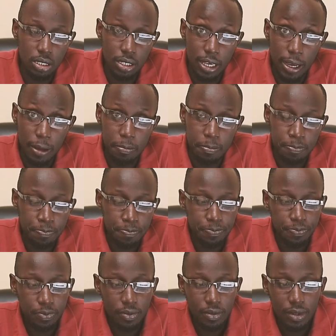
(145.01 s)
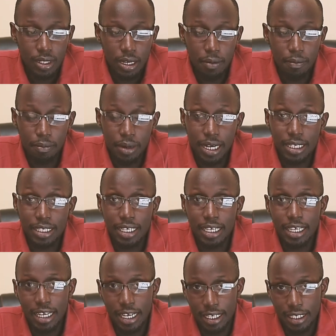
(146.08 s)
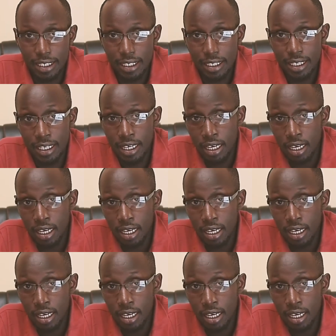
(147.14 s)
Yeah, but yes.